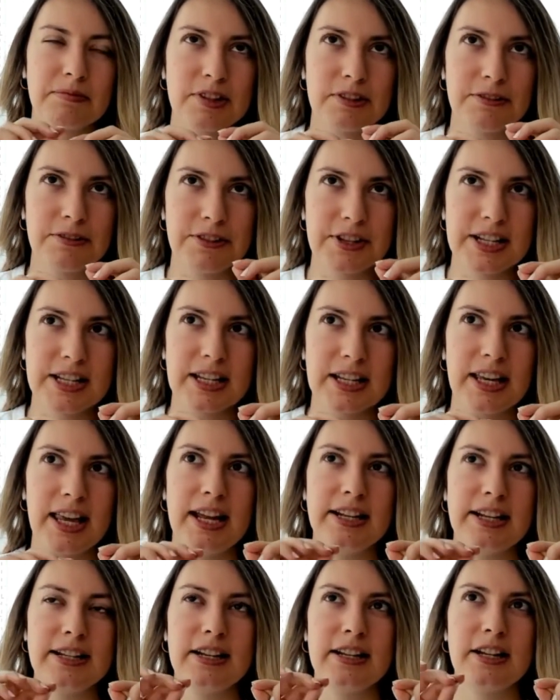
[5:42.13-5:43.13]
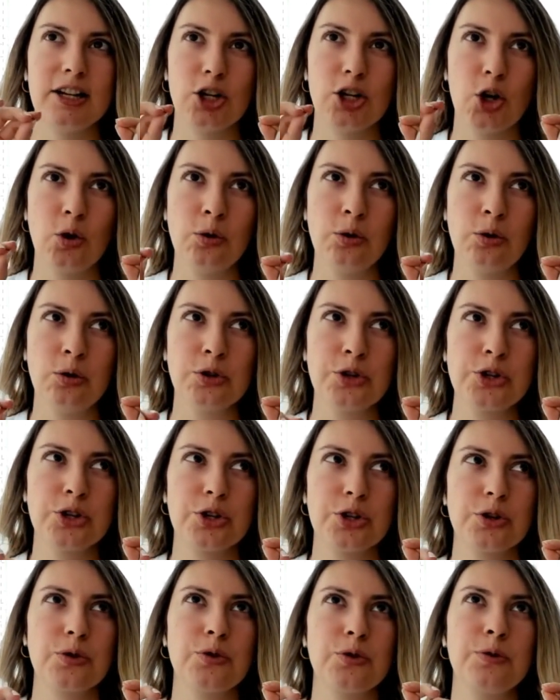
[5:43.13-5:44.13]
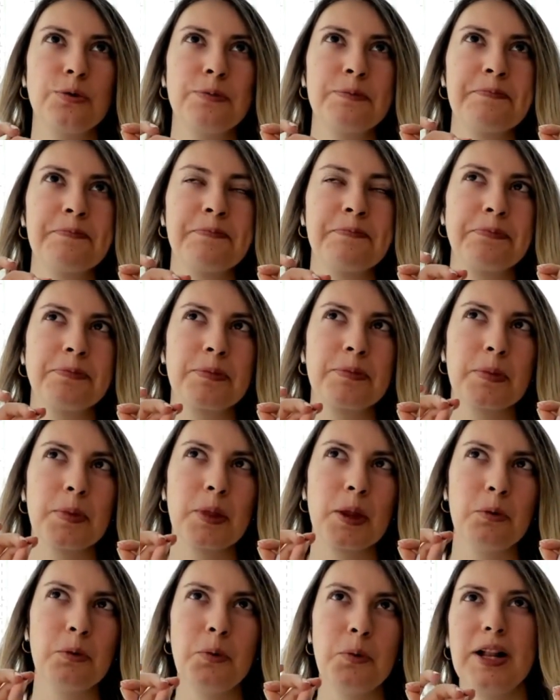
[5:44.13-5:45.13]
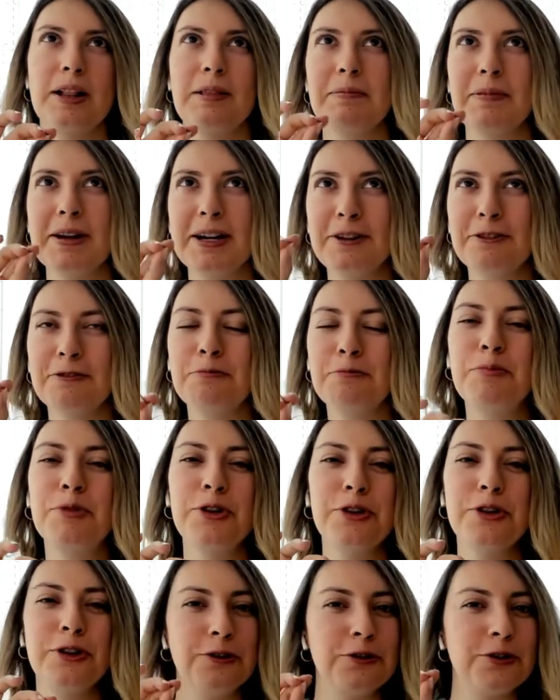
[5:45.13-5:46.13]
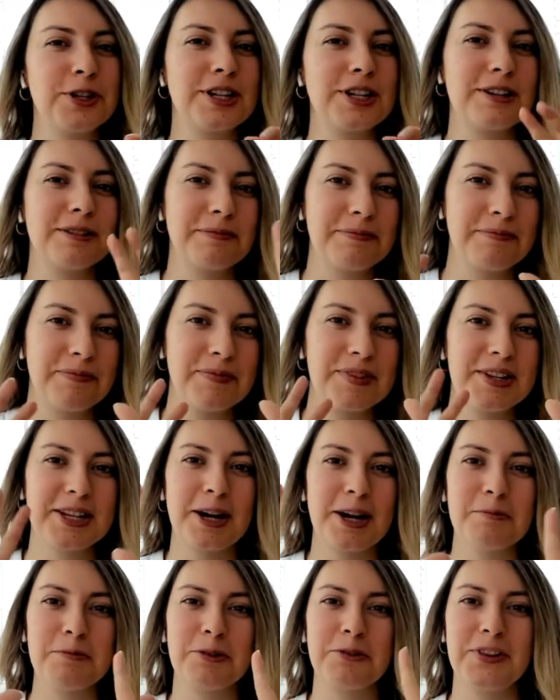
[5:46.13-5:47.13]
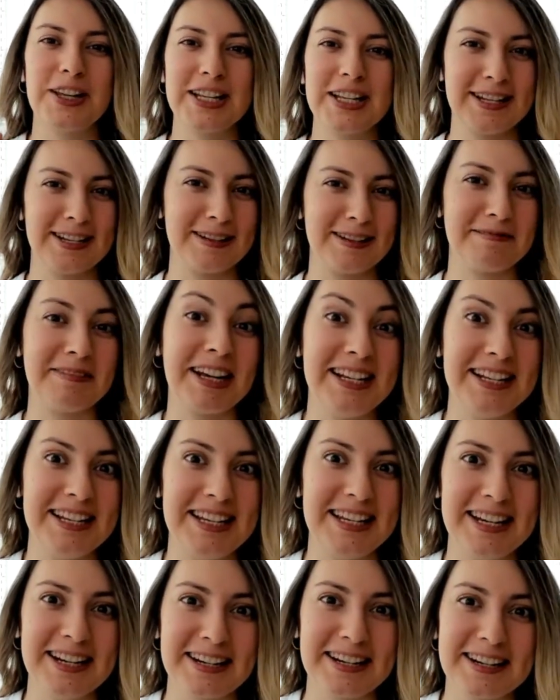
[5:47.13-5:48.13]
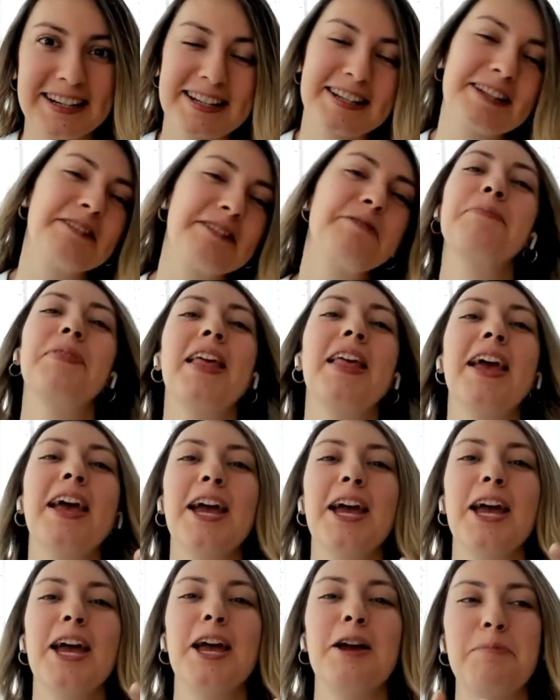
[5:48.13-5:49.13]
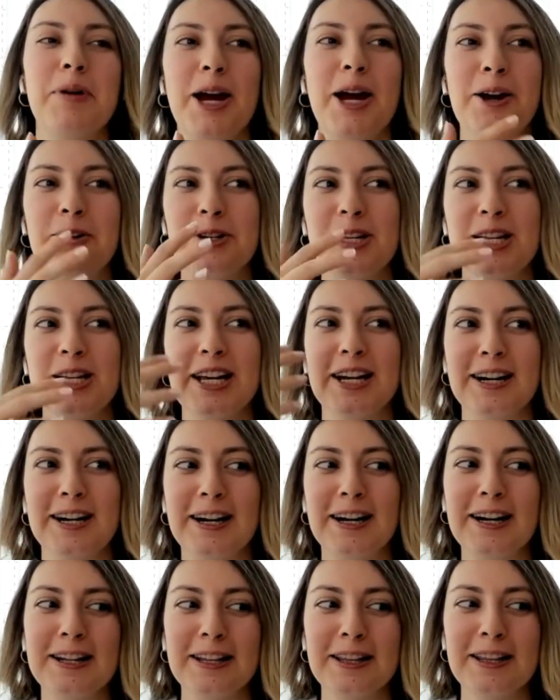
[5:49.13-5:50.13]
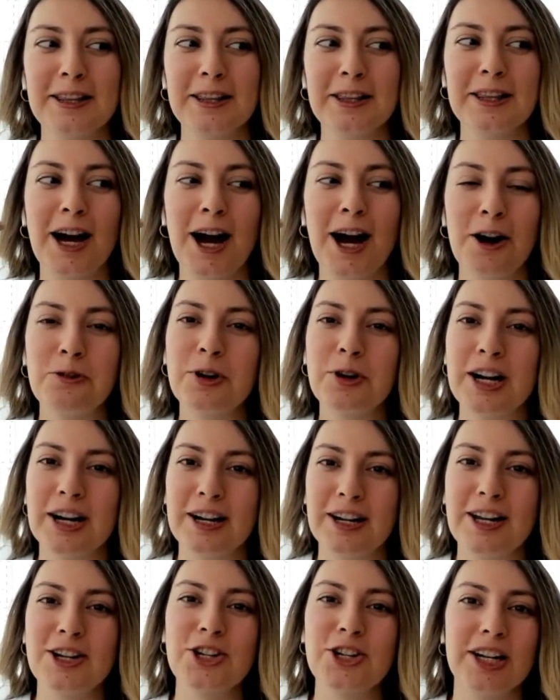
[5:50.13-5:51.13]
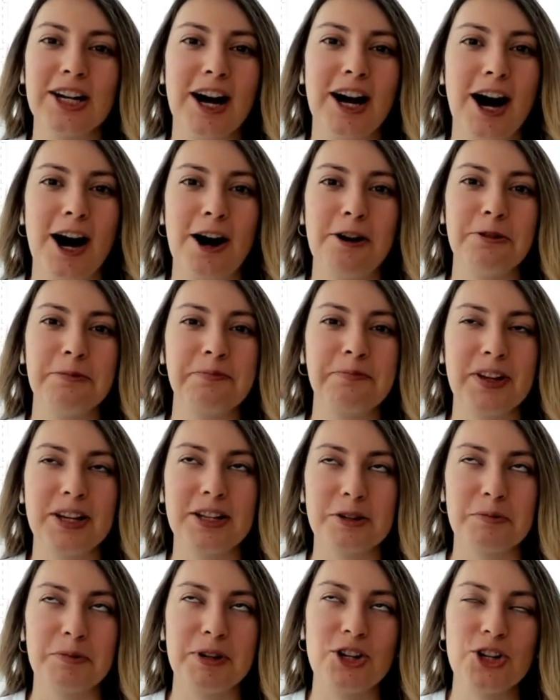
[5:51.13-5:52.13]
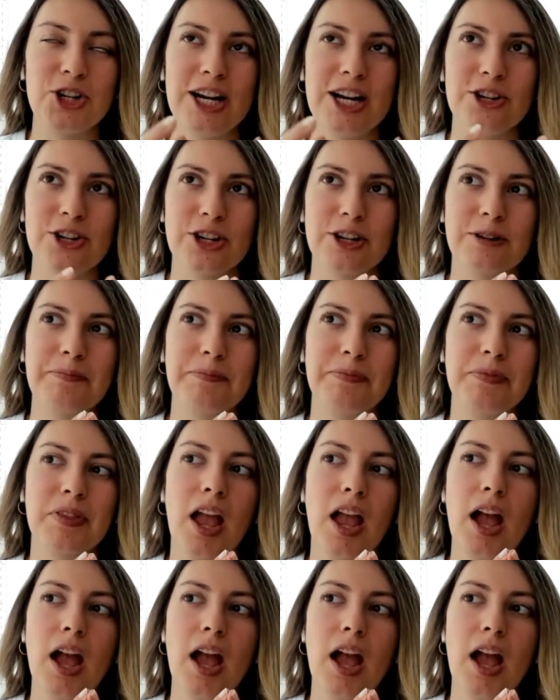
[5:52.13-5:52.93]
sophisticated that also, well, kind of proves some of these ideas about, yeah, our cognition, how it's been changing.